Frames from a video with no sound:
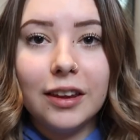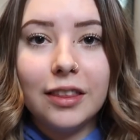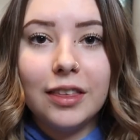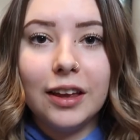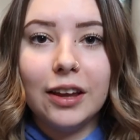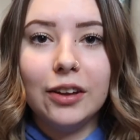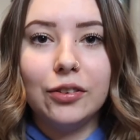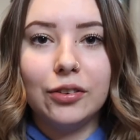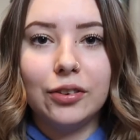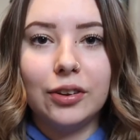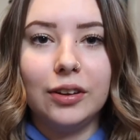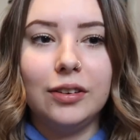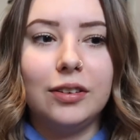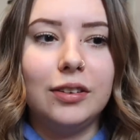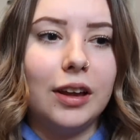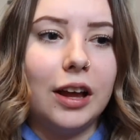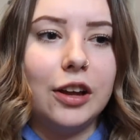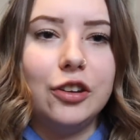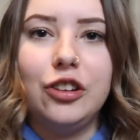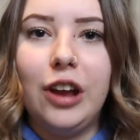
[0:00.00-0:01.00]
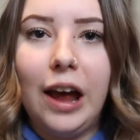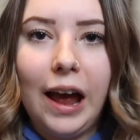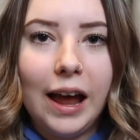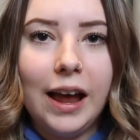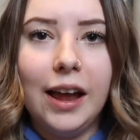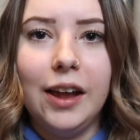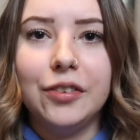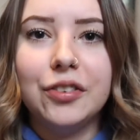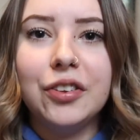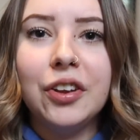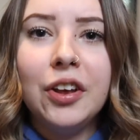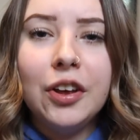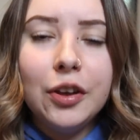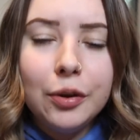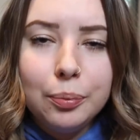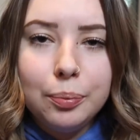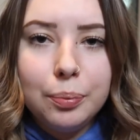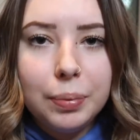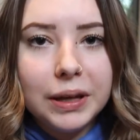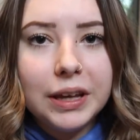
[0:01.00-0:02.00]
to things such as
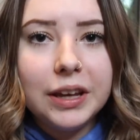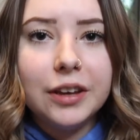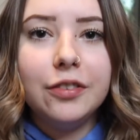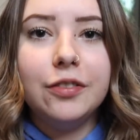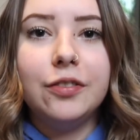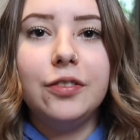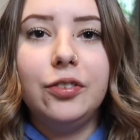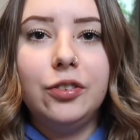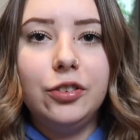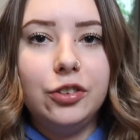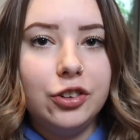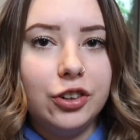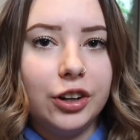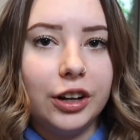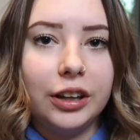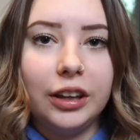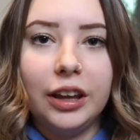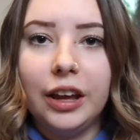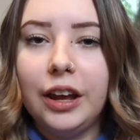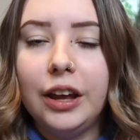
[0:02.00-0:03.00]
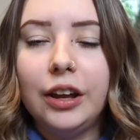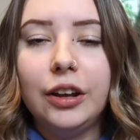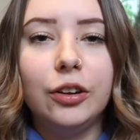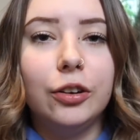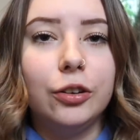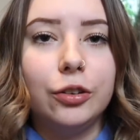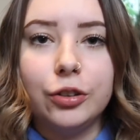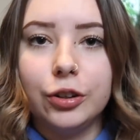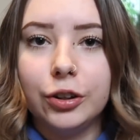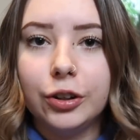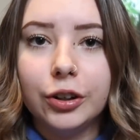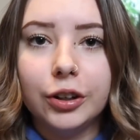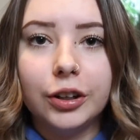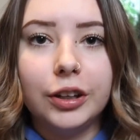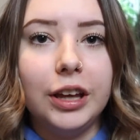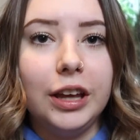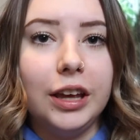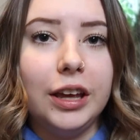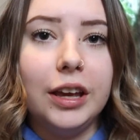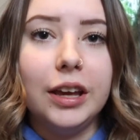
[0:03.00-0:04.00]
beef, chicken,
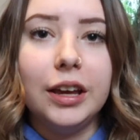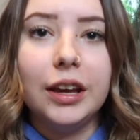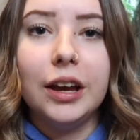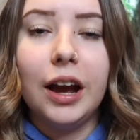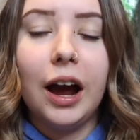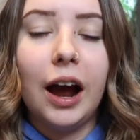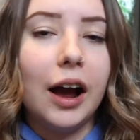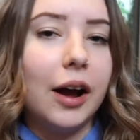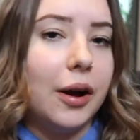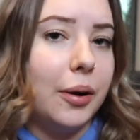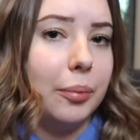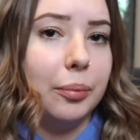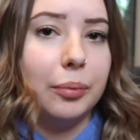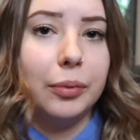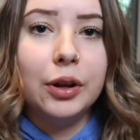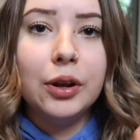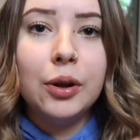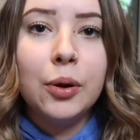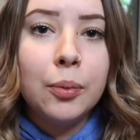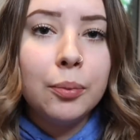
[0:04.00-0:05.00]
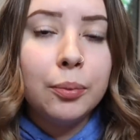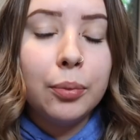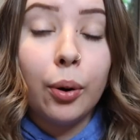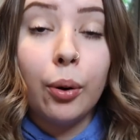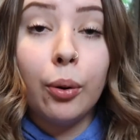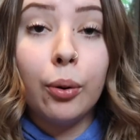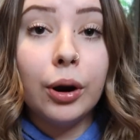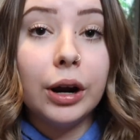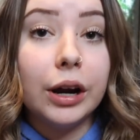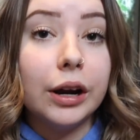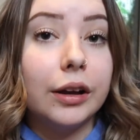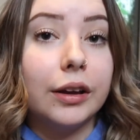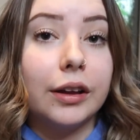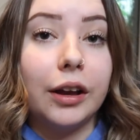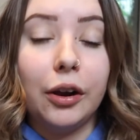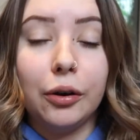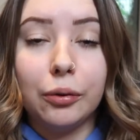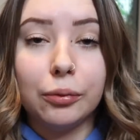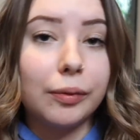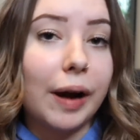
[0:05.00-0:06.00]
turkey, pork,
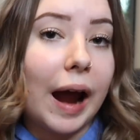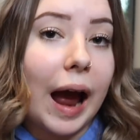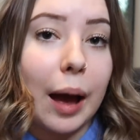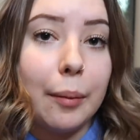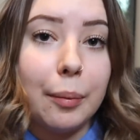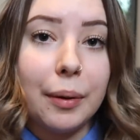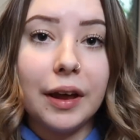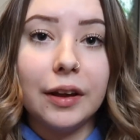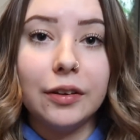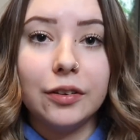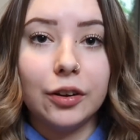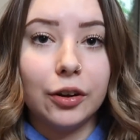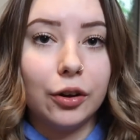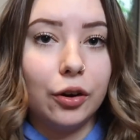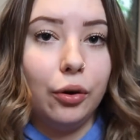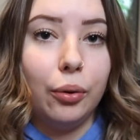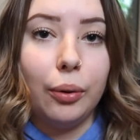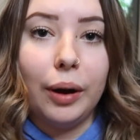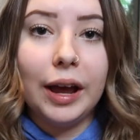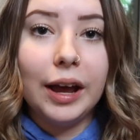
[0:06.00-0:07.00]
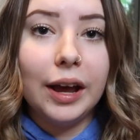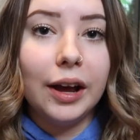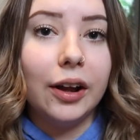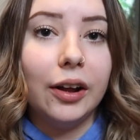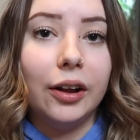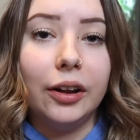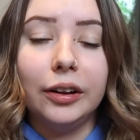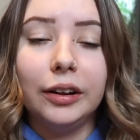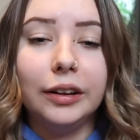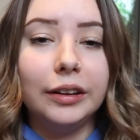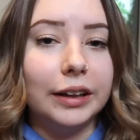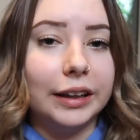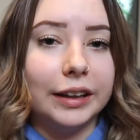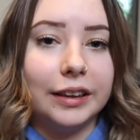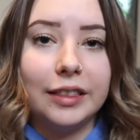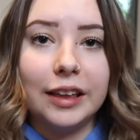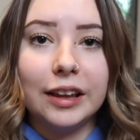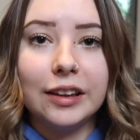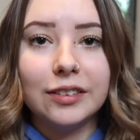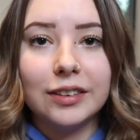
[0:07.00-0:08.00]
rabbit, quail, like
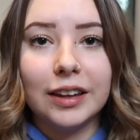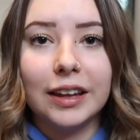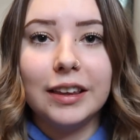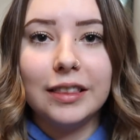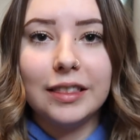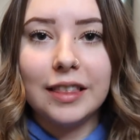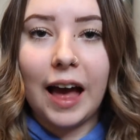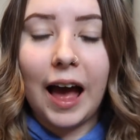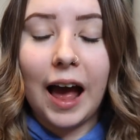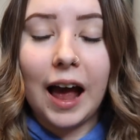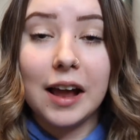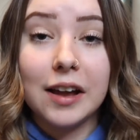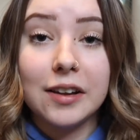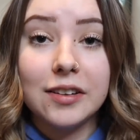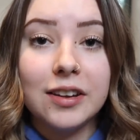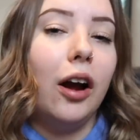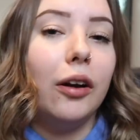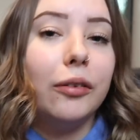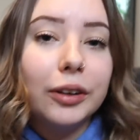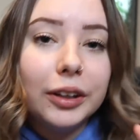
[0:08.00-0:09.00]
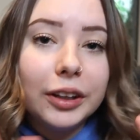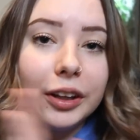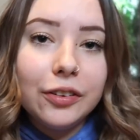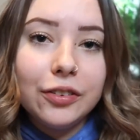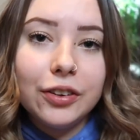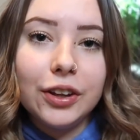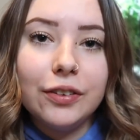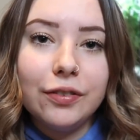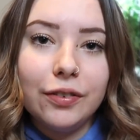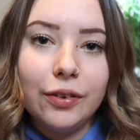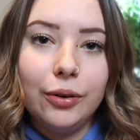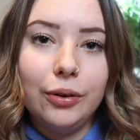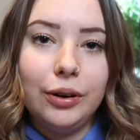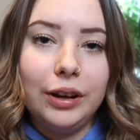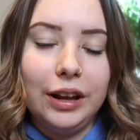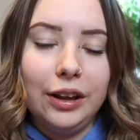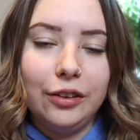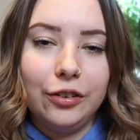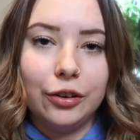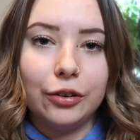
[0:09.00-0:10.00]
things like that. Not really seafood,
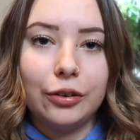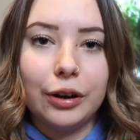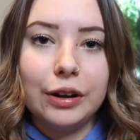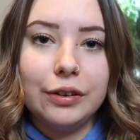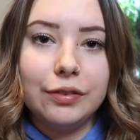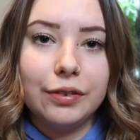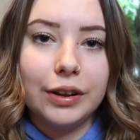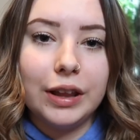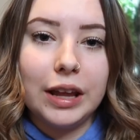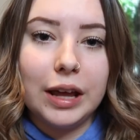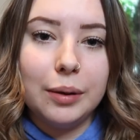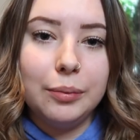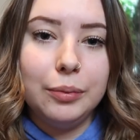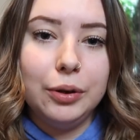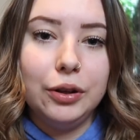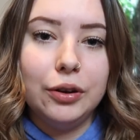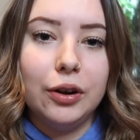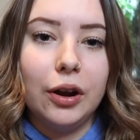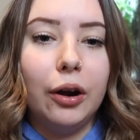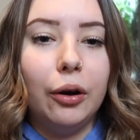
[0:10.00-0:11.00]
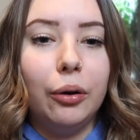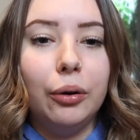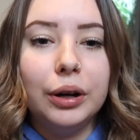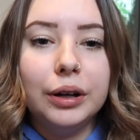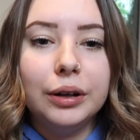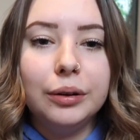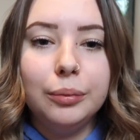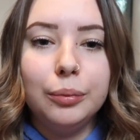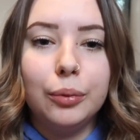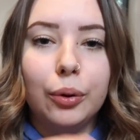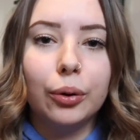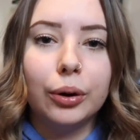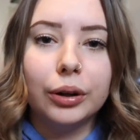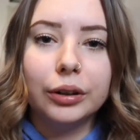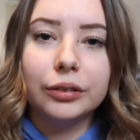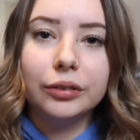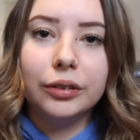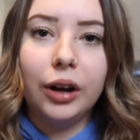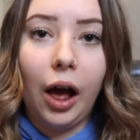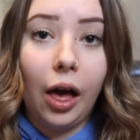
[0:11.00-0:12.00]
isn't great for them, you know,
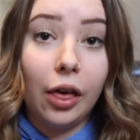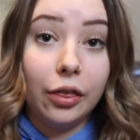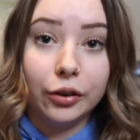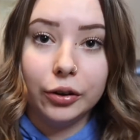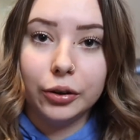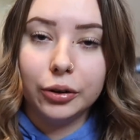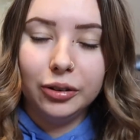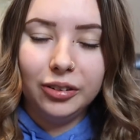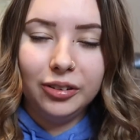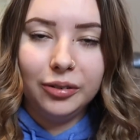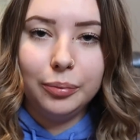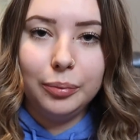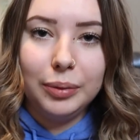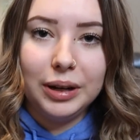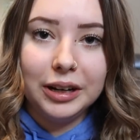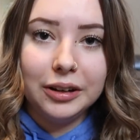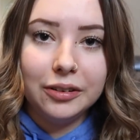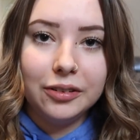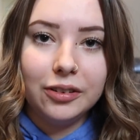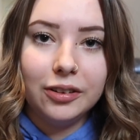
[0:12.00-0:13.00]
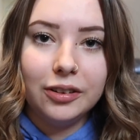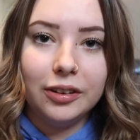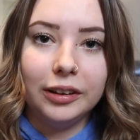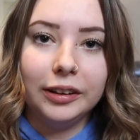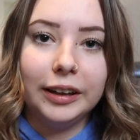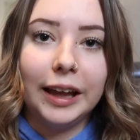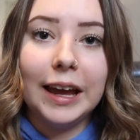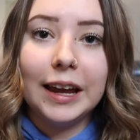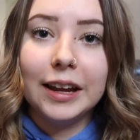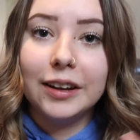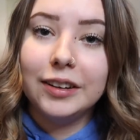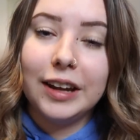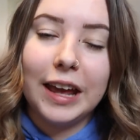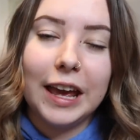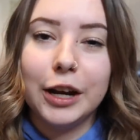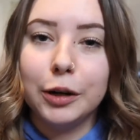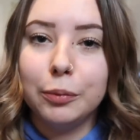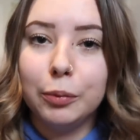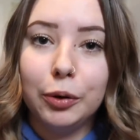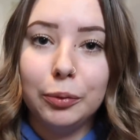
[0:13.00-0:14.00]
more other meats, land
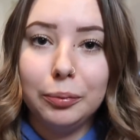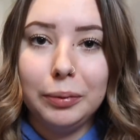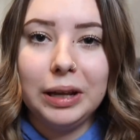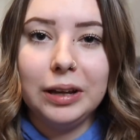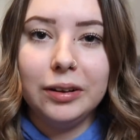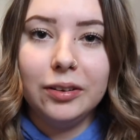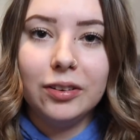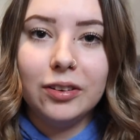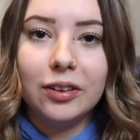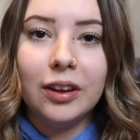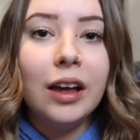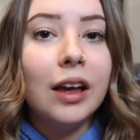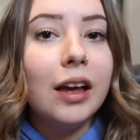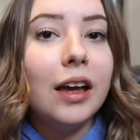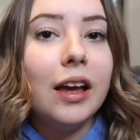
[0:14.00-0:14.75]
animal meats.